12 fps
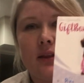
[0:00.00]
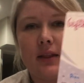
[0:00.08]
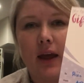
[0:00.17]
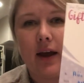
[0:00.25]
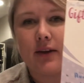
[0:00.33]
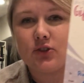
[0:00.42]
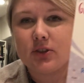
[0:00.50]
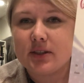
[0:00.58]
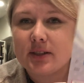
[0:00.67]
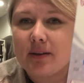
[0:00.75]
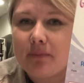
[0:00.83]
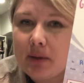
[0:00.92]
They actually
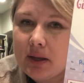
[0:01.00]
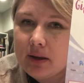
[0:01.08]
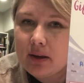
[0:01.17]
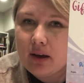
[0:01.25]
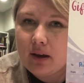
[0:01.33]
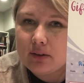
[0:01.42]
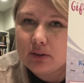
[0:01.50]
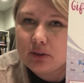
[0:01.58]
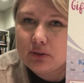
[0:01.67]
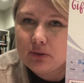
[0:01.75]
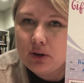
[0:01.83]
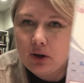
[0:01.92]
sent me a
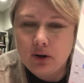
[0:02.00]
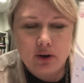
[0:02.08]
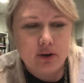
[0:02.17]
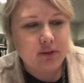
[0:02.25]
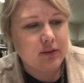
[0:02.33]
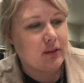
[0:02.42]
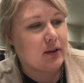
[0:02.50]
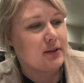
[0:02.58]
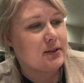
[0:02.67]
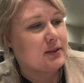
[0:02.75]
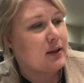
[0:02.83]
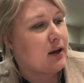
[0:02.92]
little card
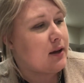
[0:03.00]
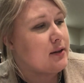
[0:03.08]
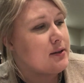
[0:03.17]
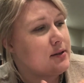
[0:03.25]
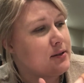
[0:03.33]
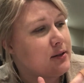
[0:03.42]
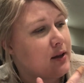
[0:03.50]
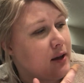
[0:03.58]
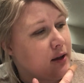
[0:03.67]
that says